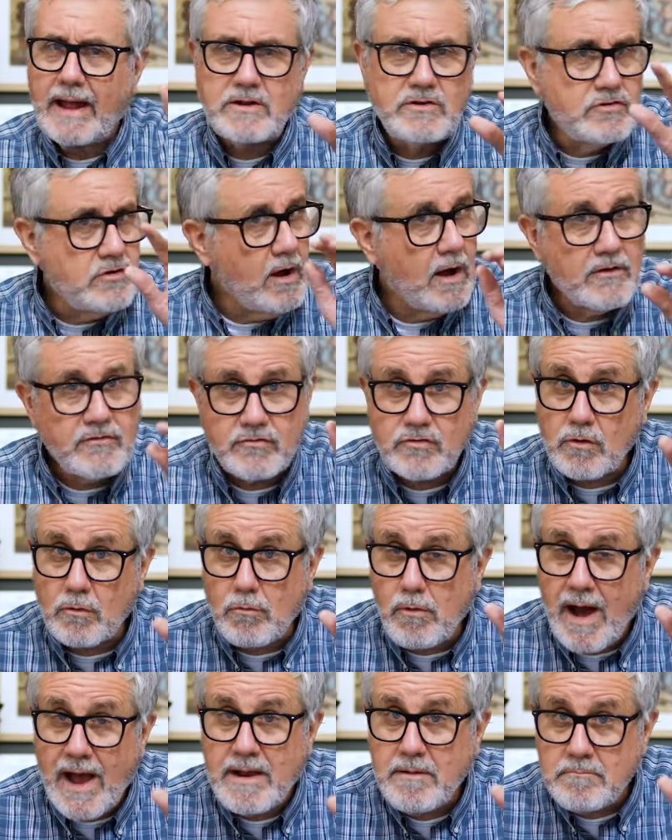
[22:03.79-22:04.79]
at just the
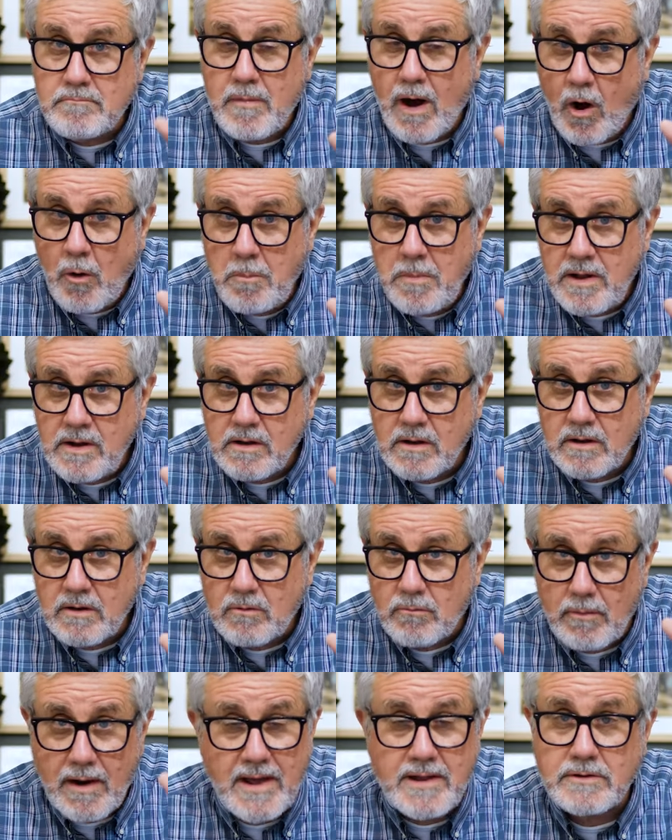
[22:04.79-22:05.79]
right moment.
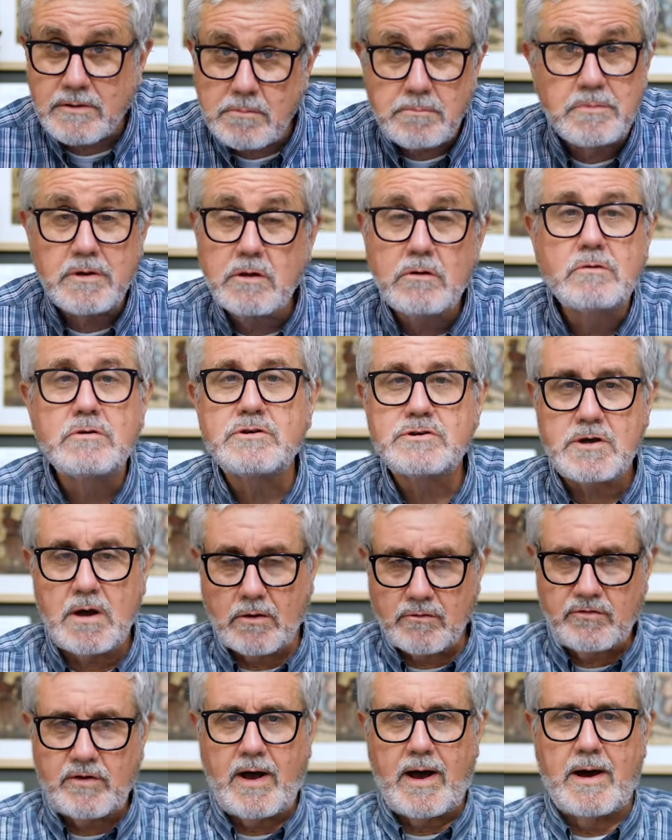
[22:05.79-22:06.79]
Random dude
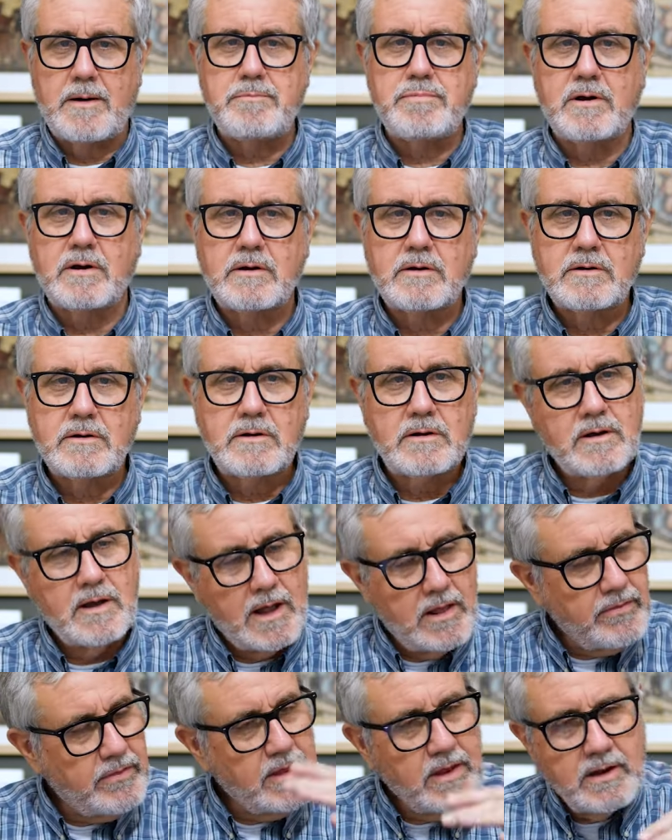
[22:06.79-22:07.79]
shows up
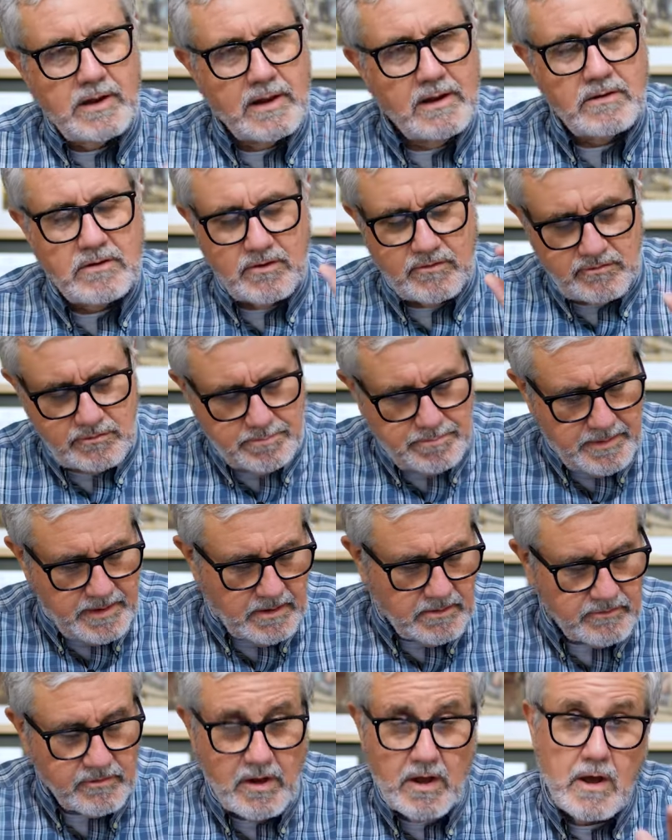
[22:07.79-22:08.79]
and then he
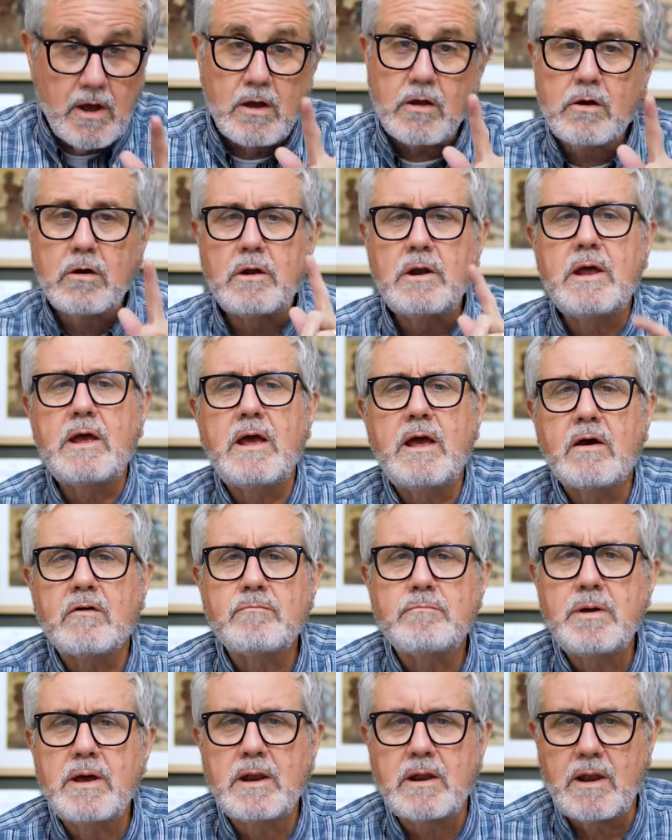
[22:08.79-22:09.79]
disappears. Could he
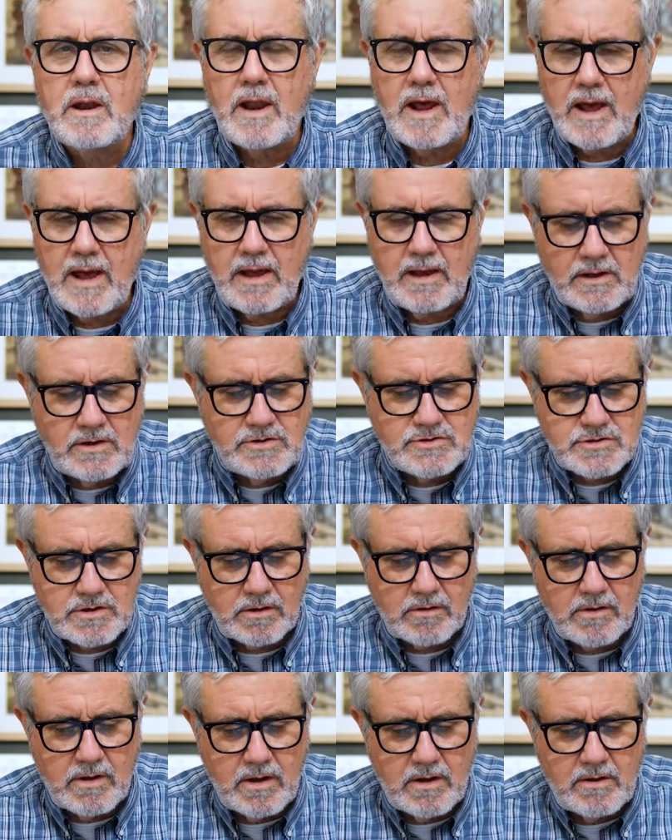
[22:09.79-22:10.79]
have been an
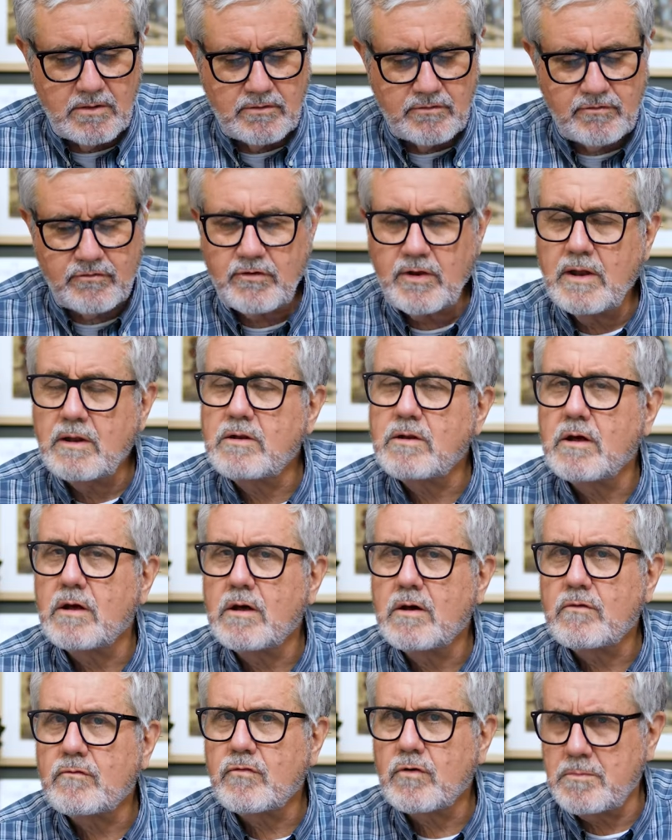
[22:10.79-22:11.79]
angel sent
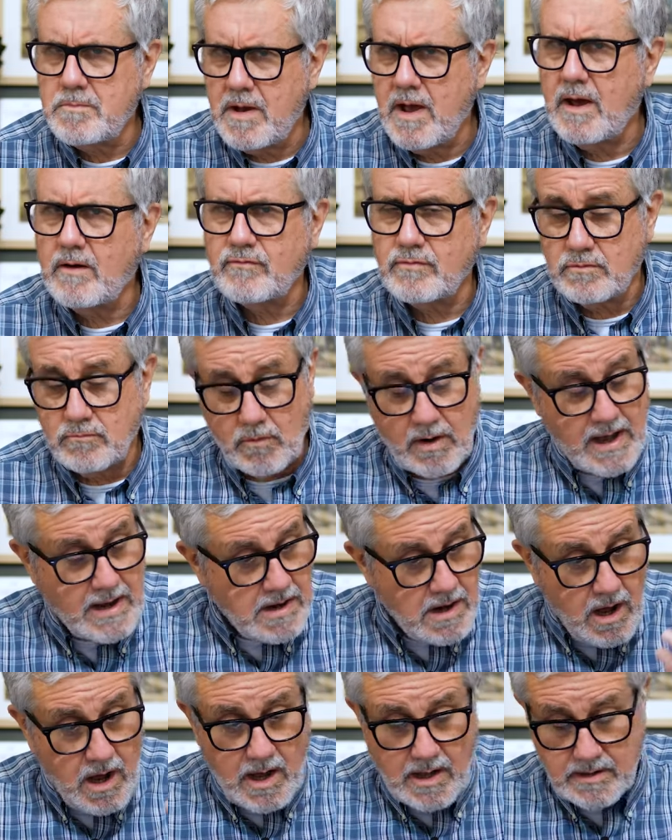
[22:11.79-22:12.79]
from heaven? Why
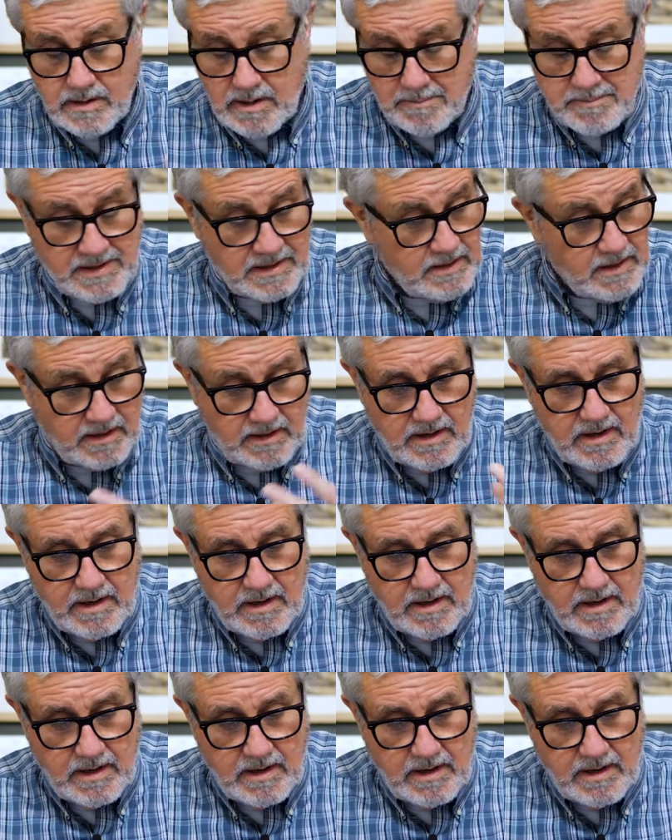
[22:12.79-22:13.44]
not? I mean,